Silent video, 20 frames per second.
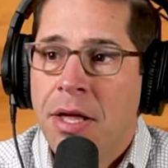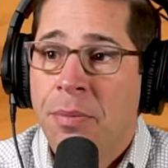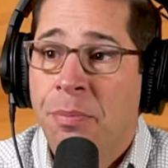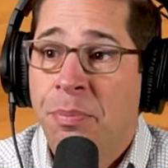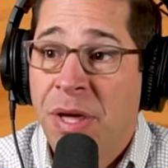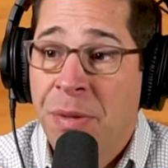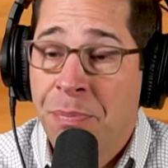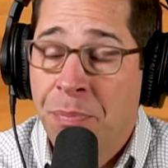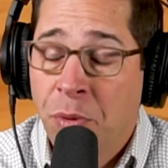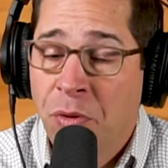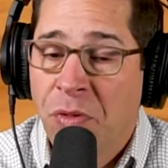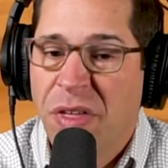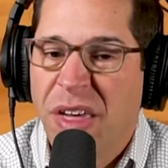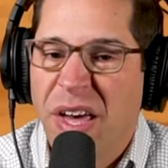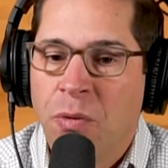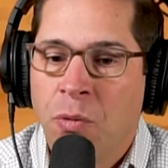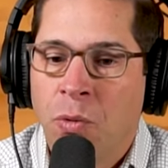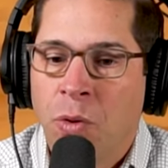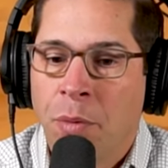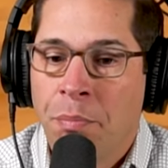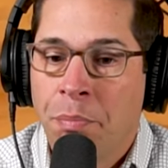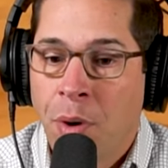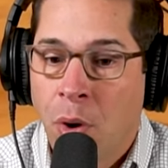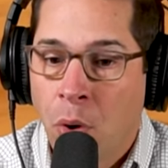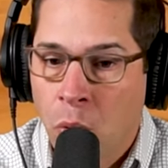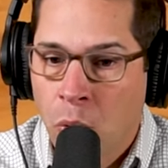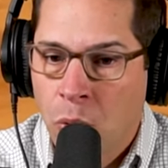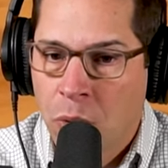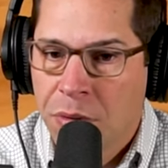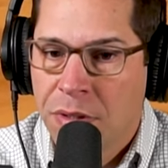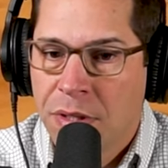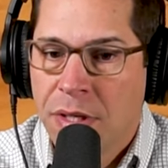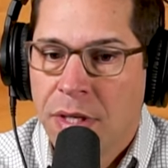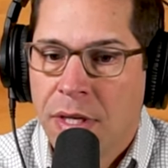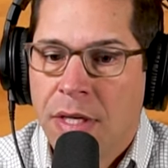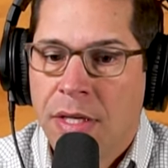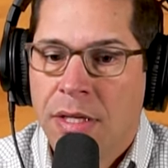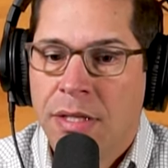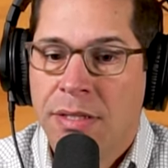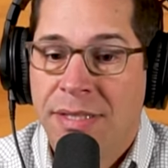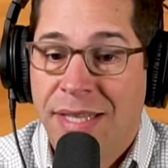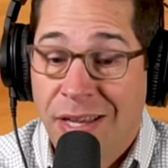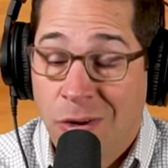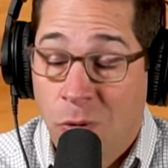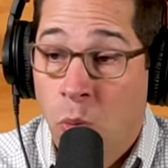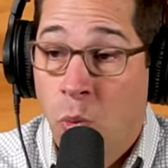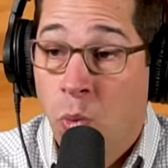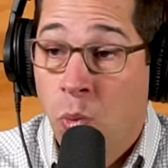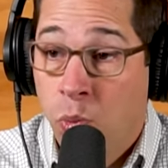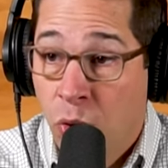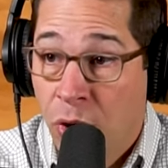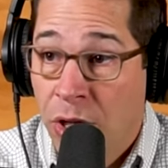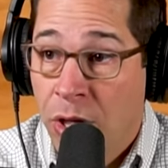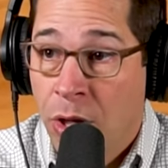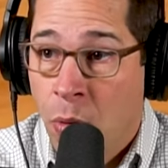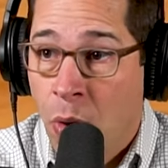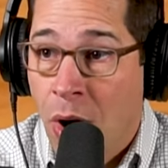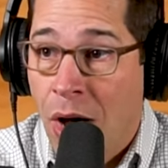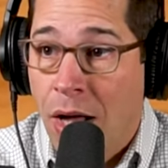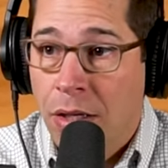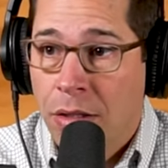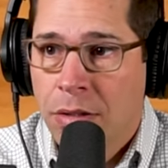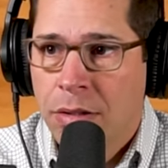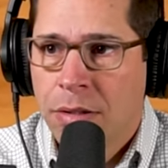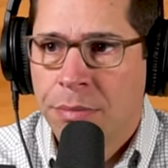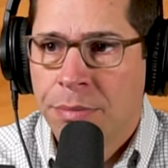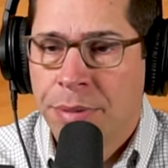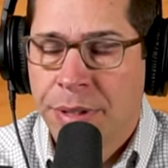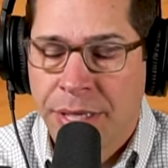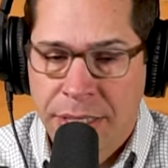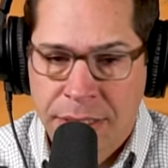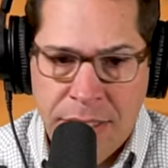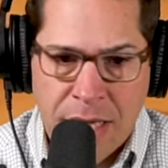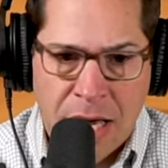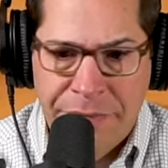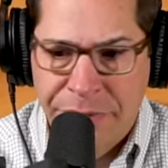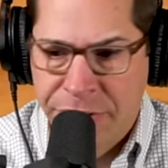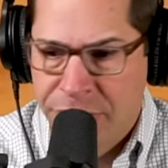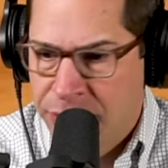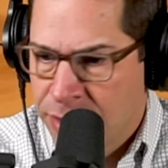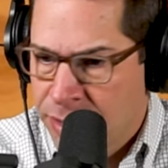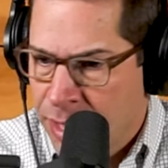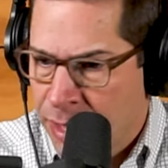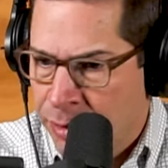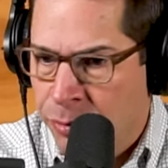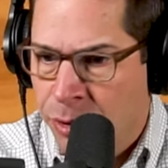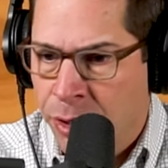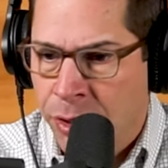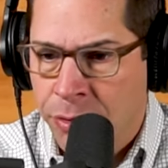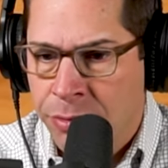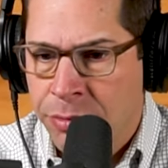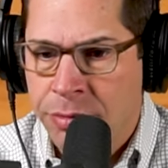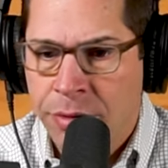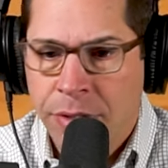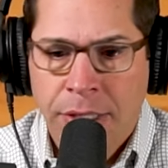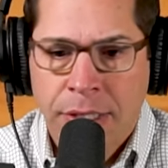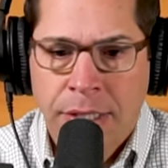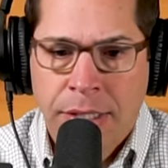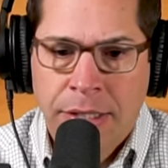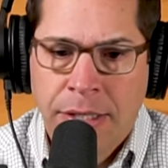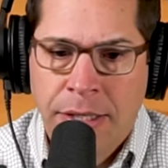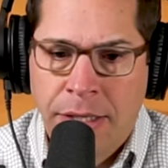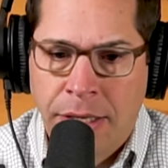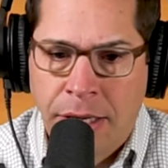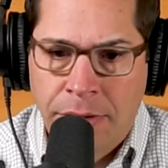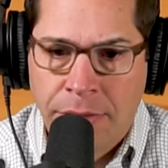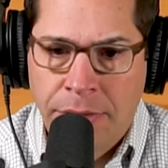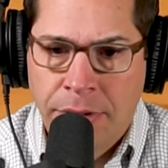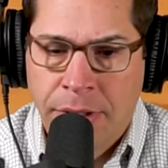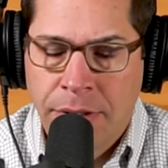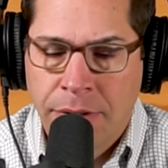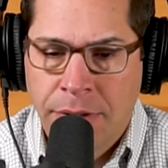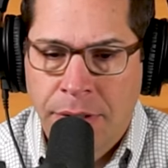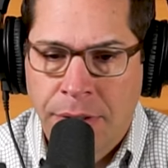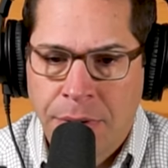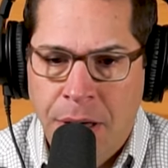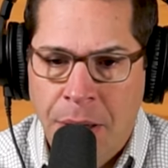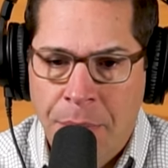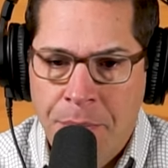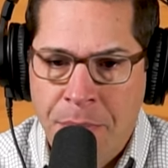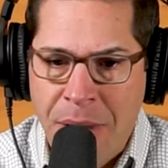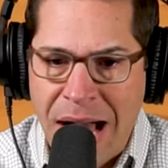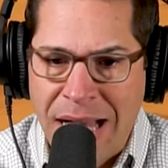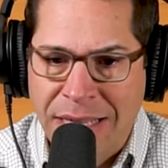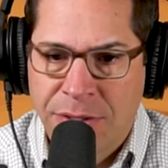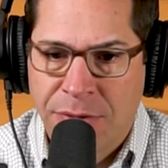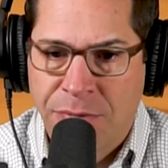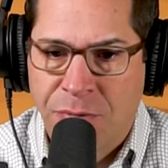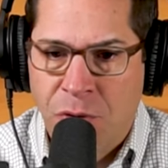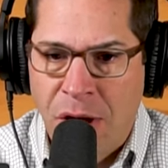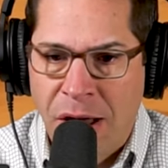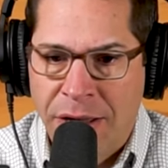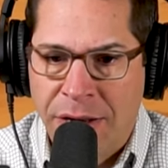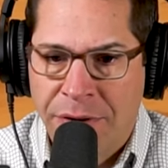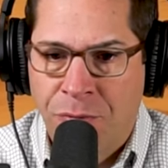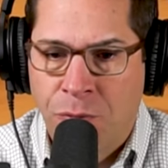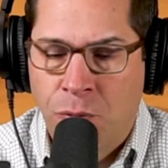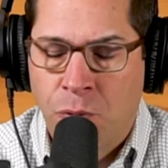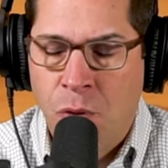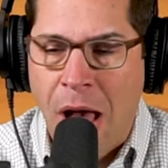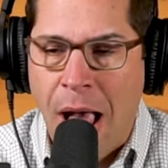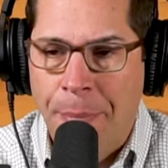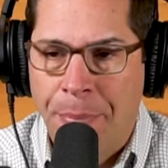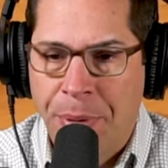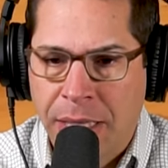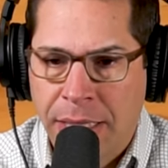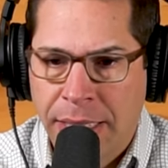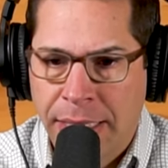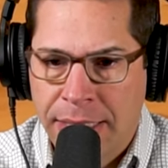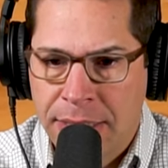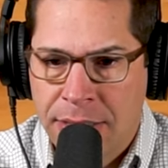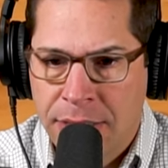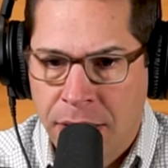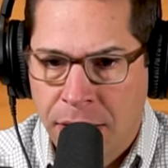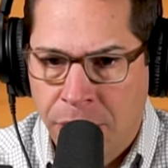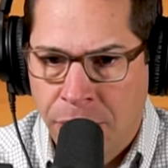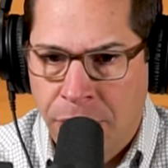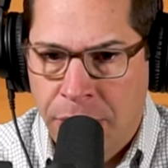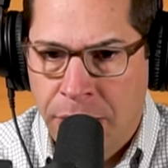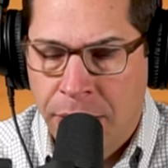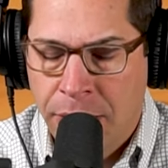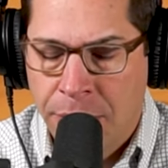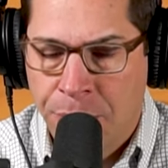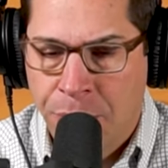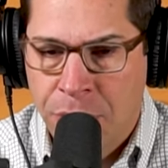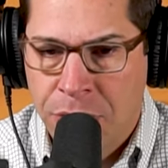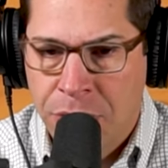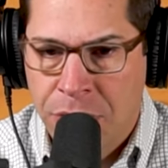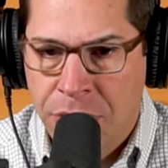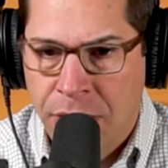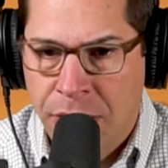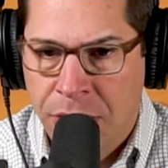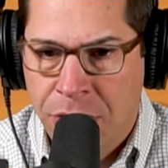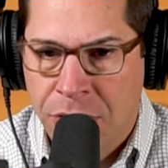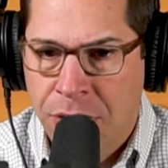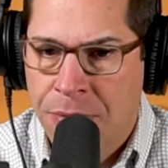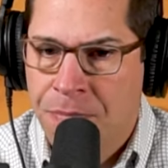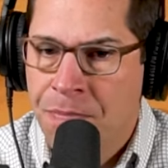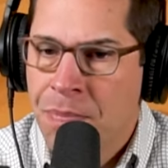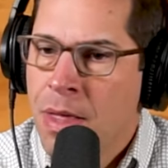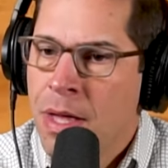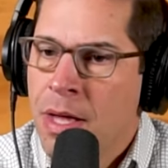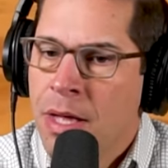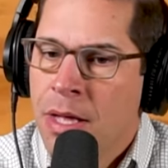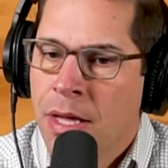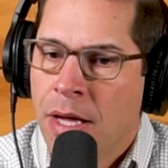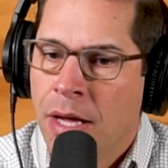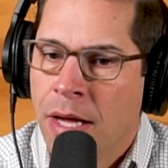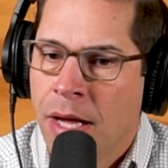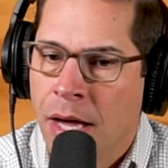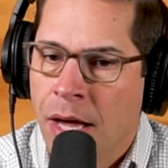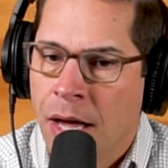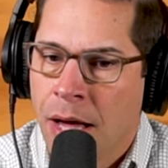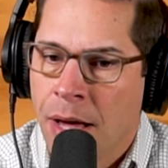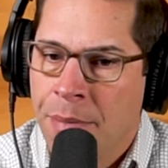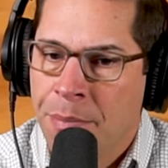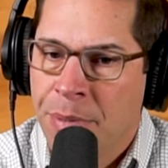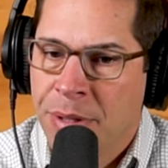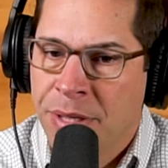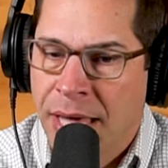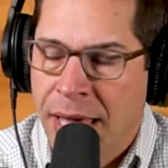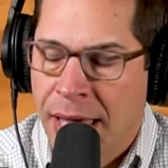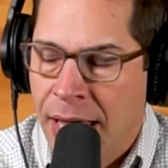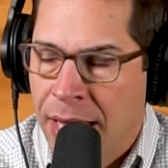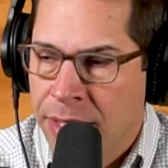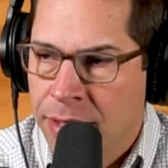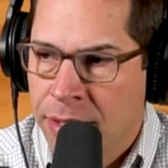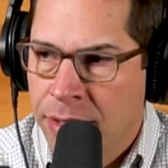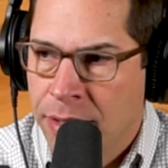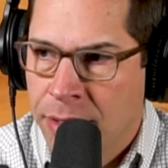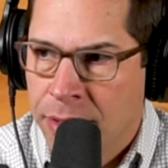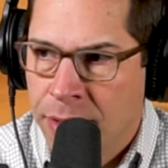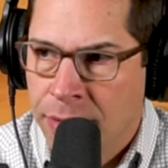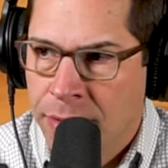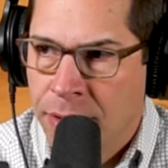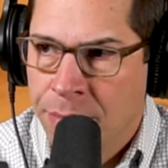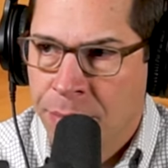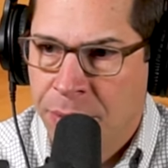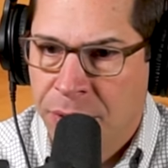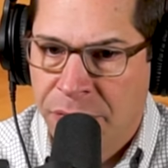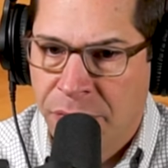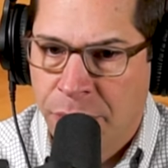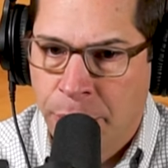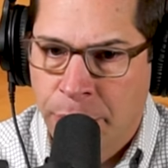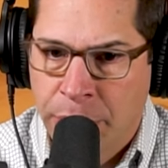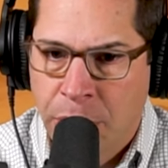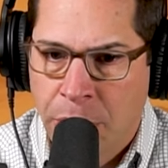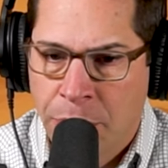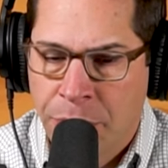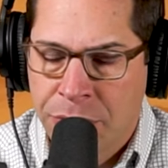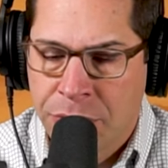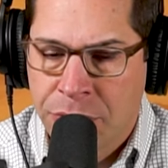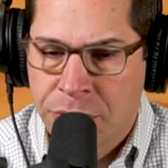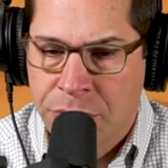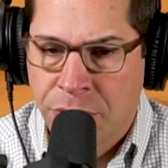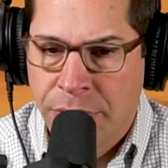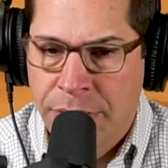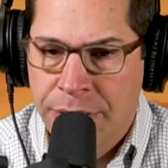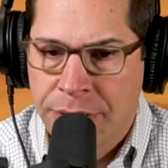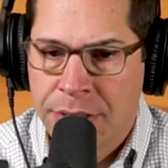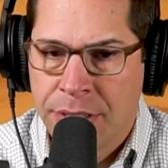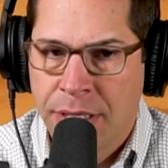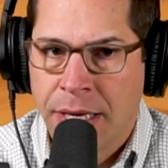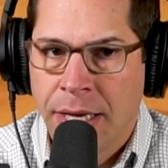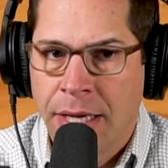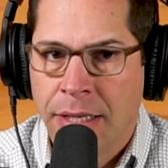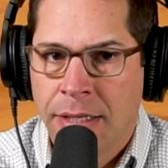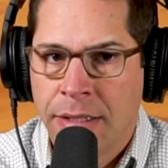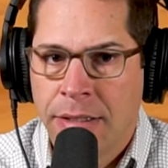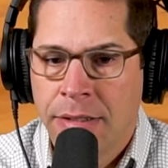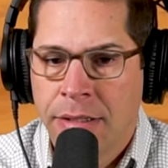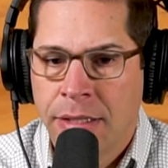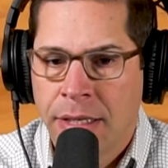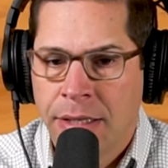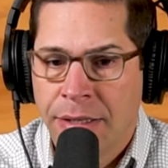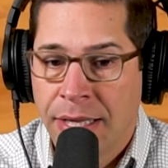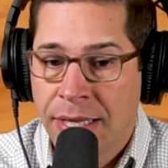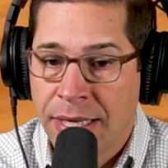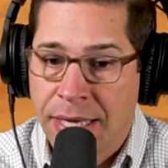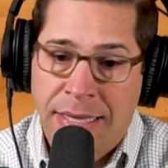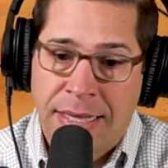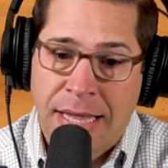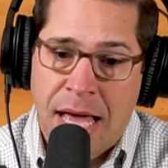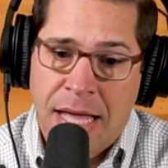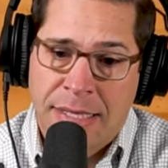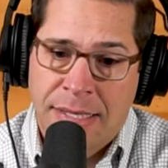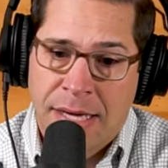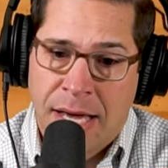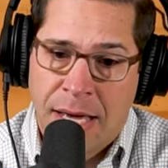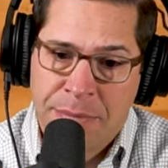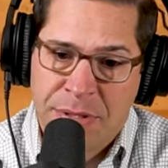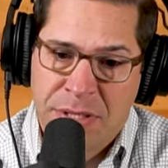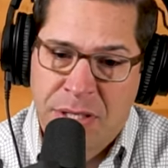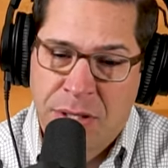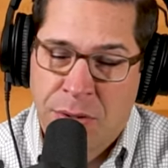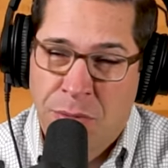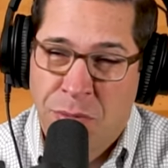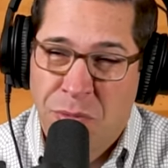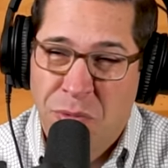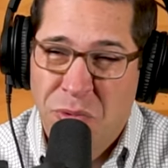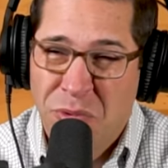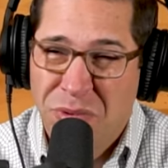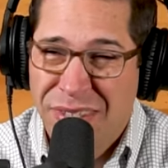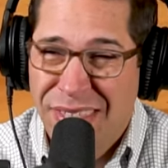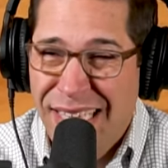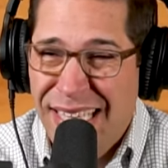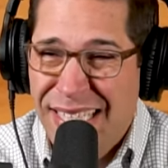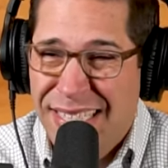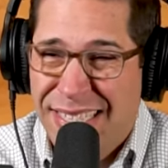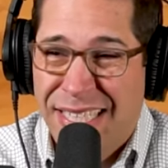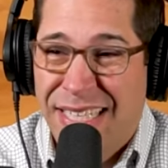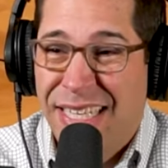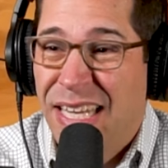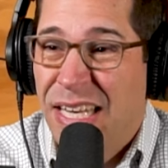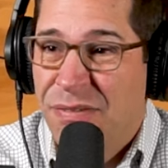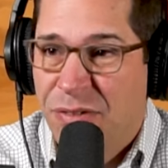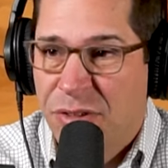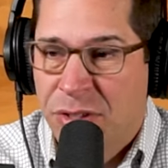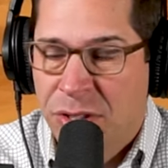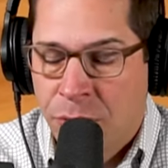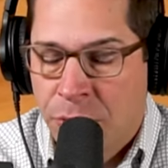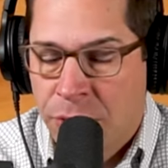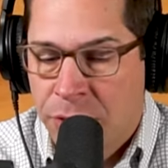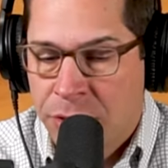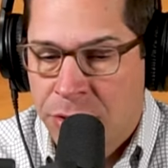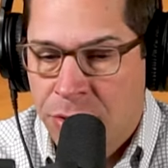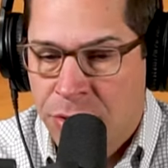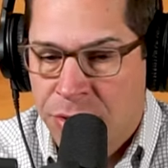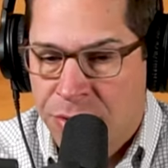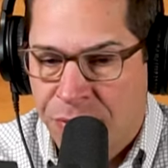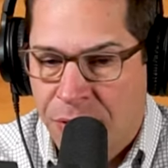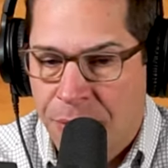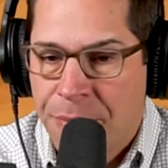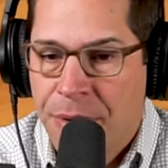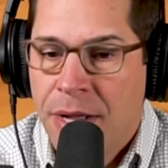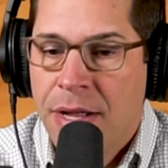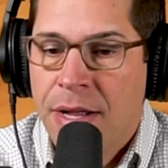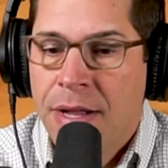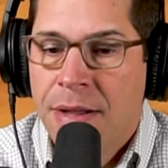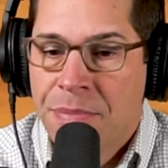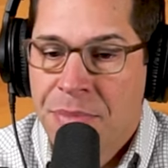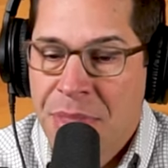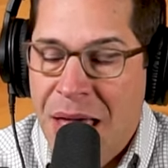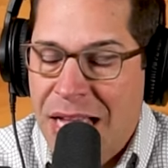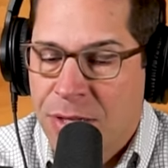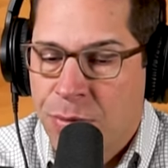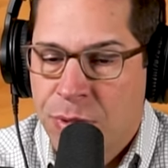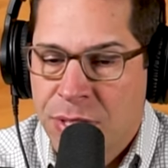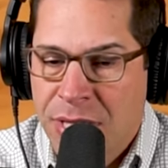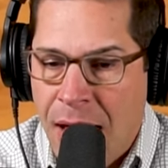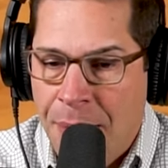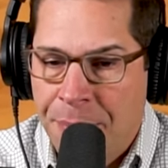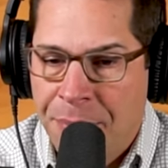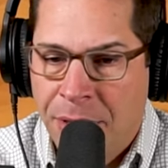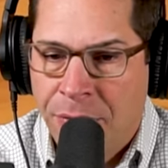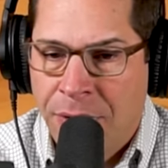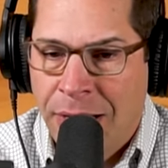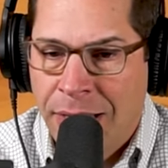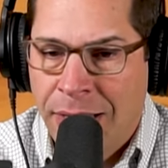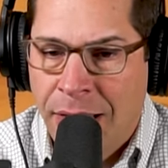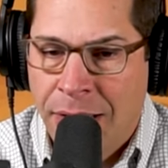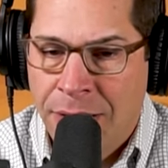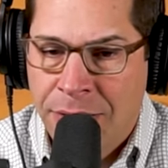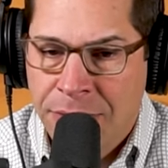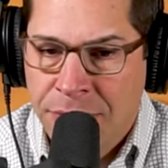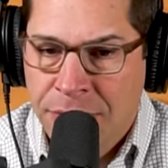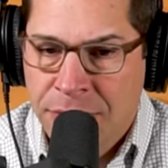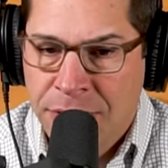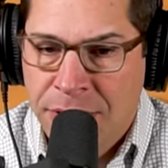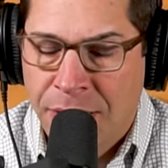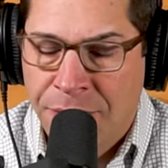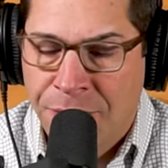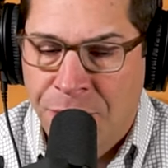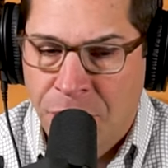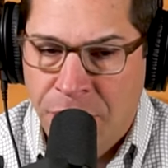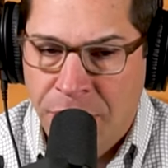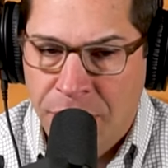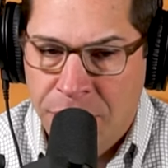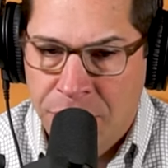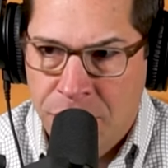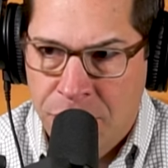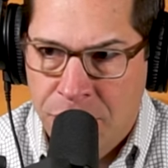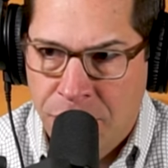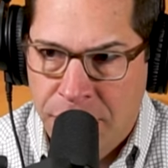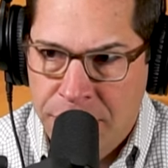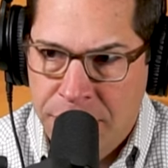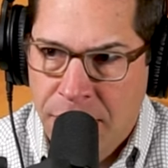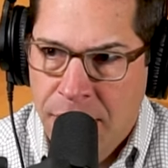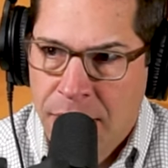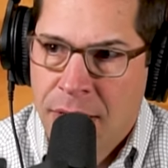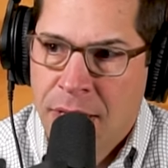People that were bold did really well because obviously they rode, you know, a, a massive ride of rapidly accelerating appreciation. Uh, but they had uh, unbelievably low interest rates and and they, at that time still decent inventory to choose from. That's what's happening right now, save for the interest rates.